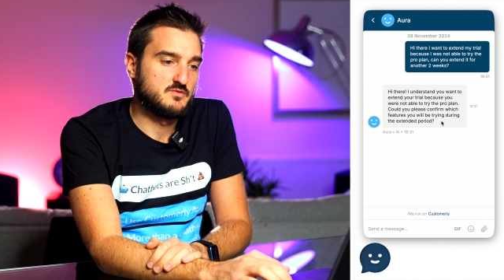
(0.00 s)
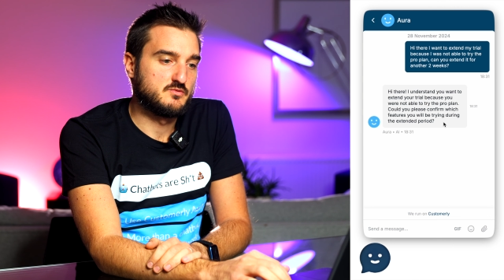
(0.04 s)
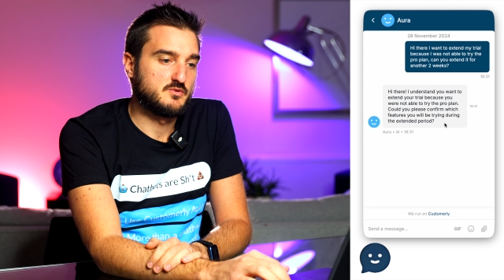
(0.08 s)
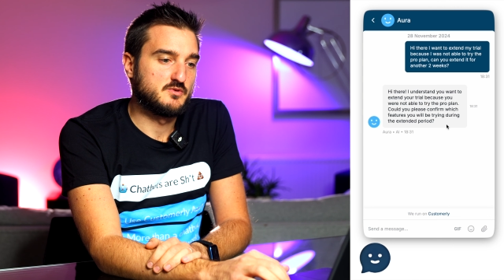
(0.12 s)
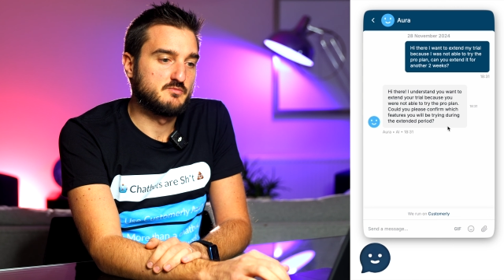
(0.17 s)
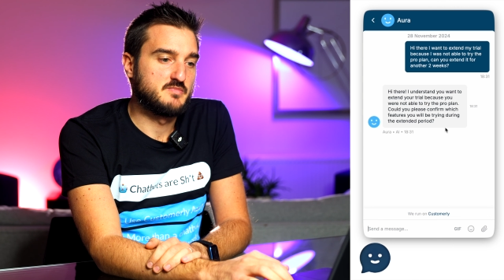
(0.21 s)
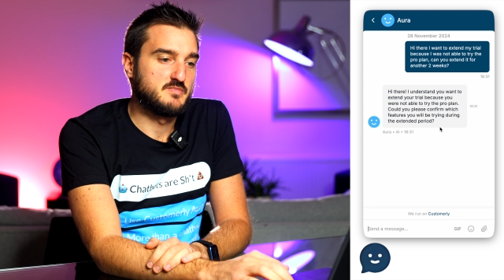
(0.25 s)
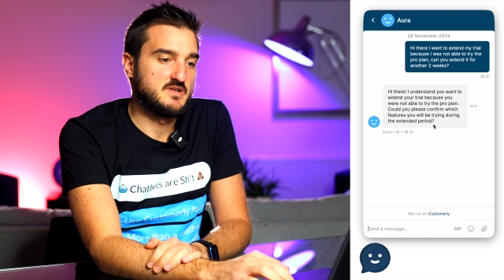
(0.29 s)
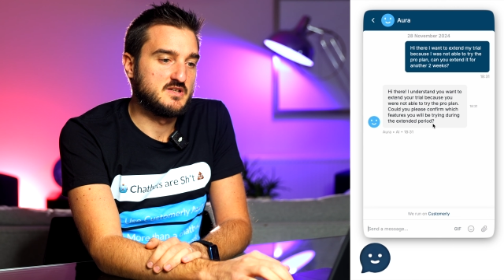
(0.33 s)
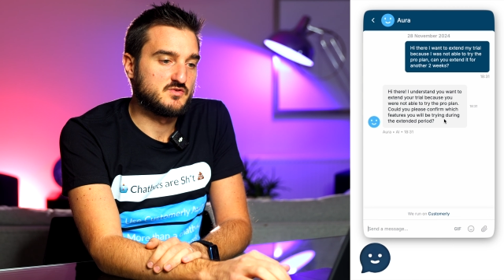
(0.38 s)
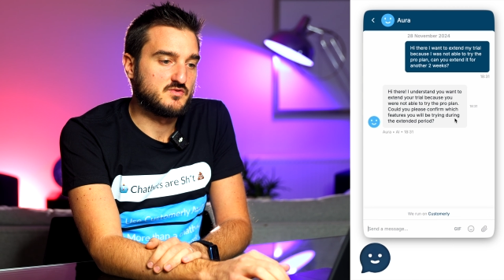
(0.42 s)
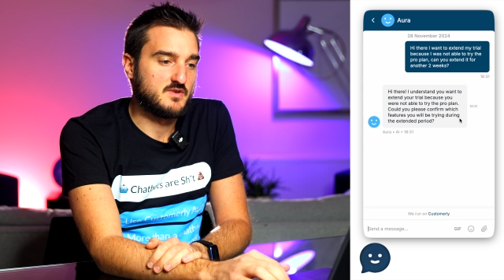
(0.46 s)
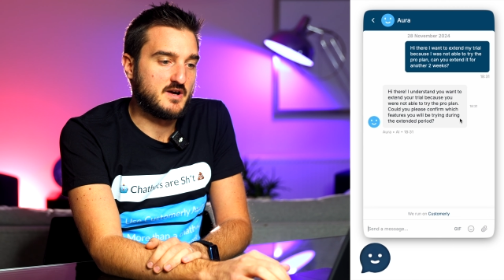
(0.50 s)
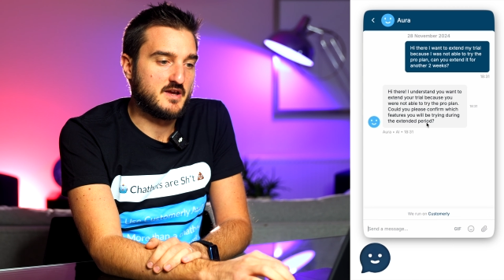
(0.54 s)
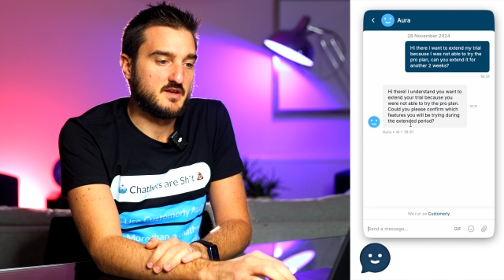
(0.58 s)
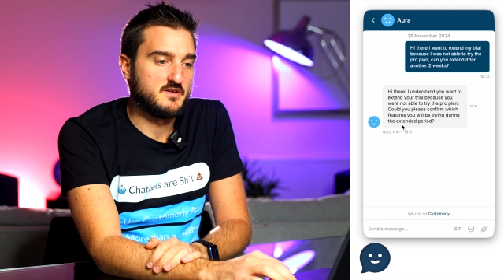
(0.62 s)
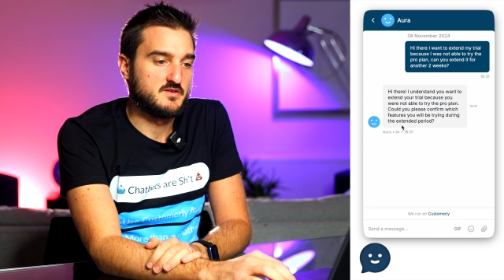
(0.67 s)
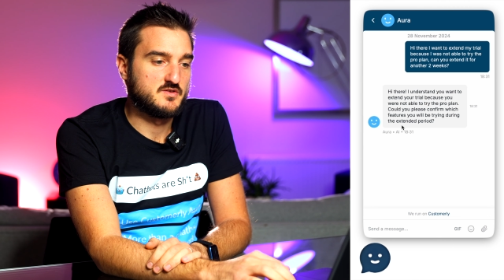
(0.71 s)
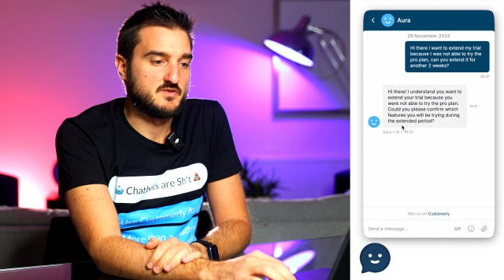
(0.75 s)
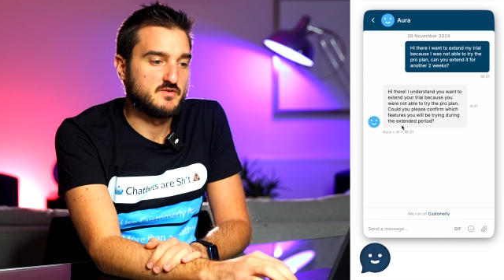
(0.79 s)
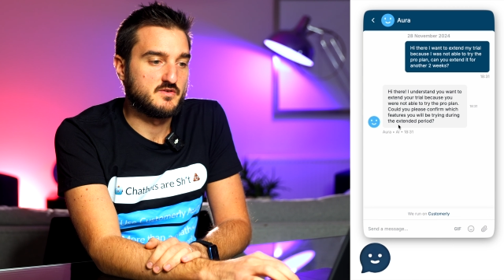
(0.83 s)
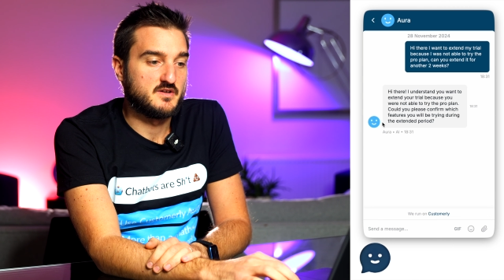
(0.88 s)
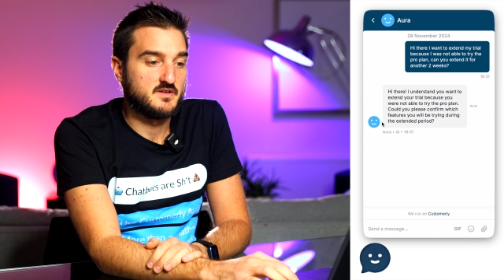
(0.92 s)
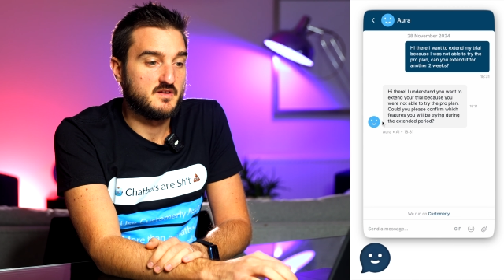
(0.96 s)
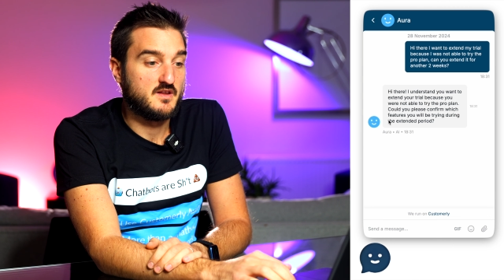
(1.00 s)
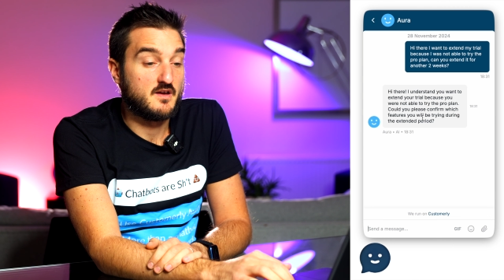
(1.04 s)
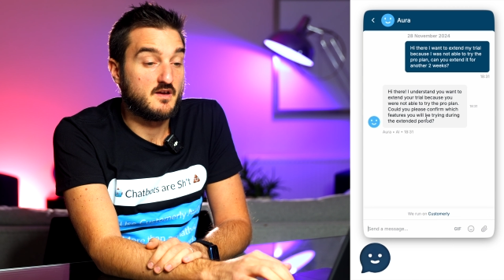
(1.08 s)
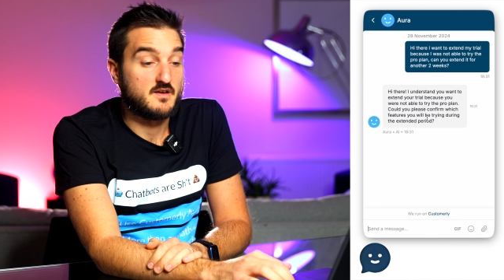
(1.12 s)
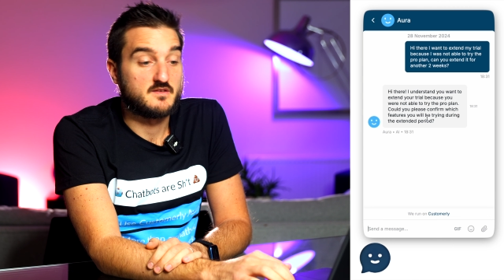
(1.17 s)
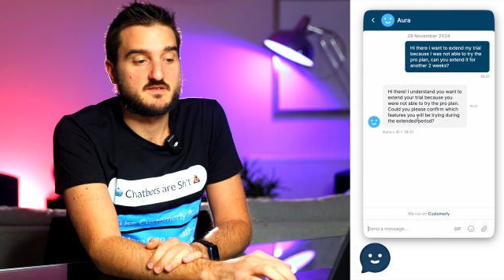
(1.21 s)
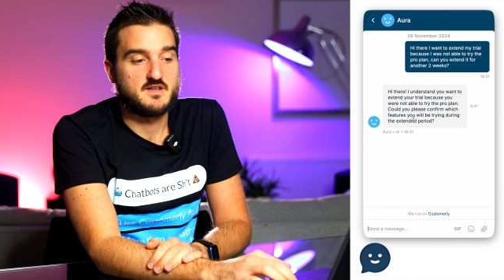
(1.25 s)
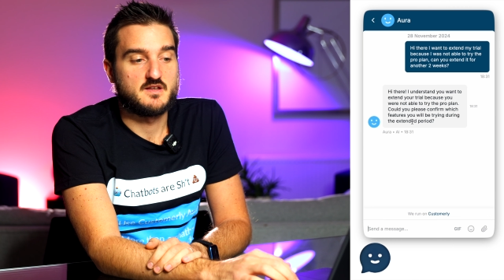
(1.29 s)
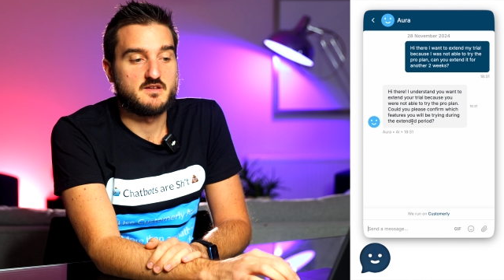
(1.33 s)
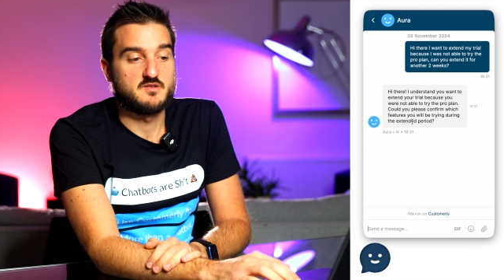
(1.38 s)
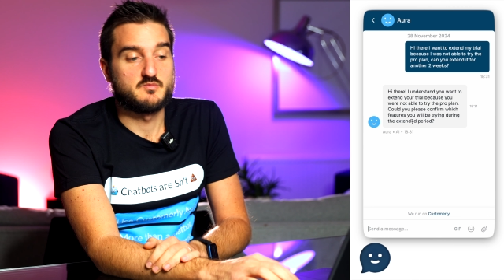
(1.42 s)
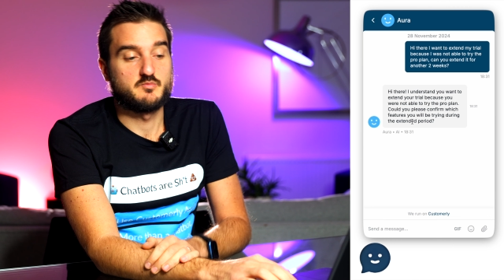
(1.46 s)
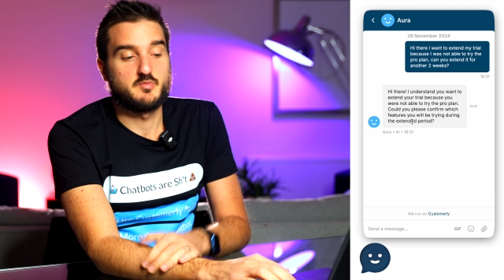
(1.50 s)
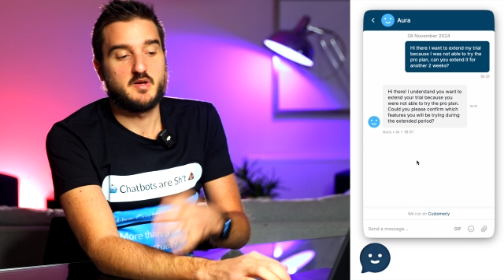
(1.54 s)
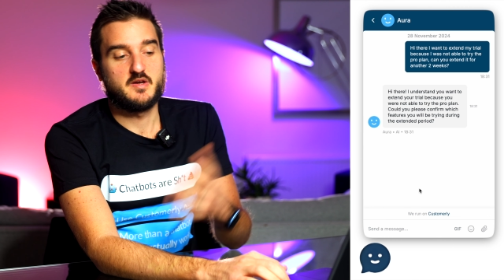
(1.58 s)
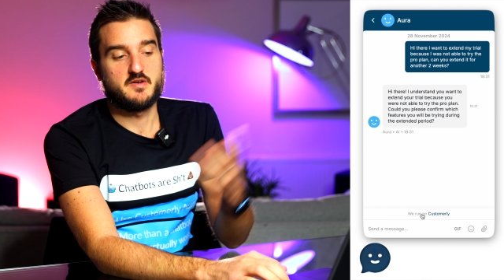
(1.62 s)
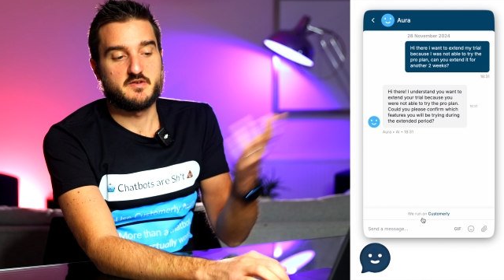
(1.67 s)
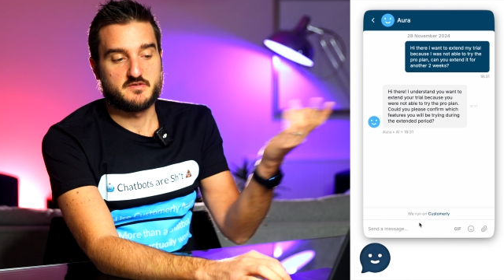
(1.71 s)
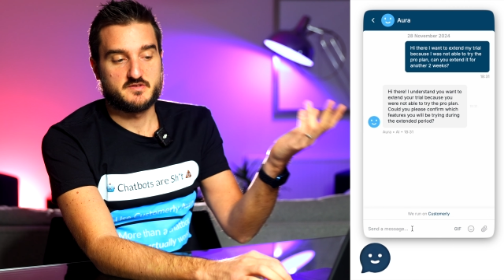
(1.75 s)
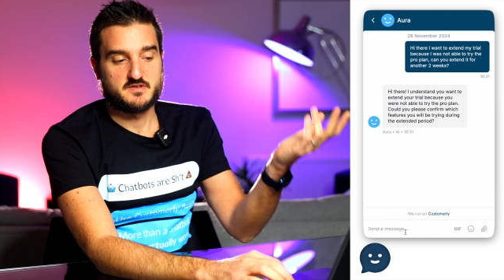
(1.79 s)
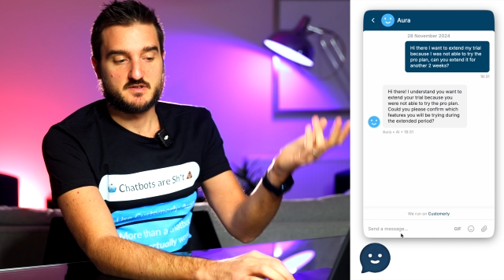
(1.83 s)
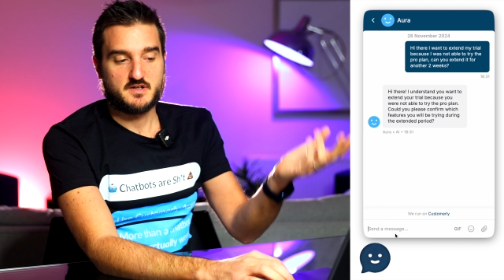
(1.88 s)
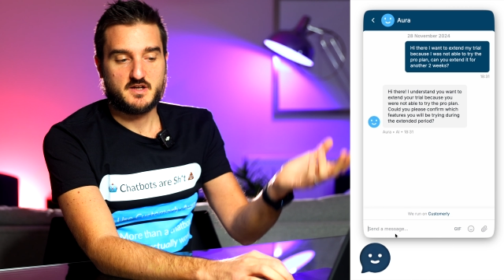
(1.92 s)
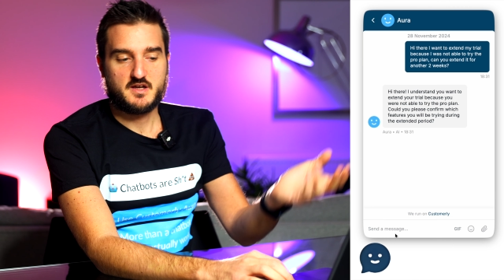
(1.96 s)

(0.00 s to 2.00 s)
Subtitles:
will be trying during an extended period?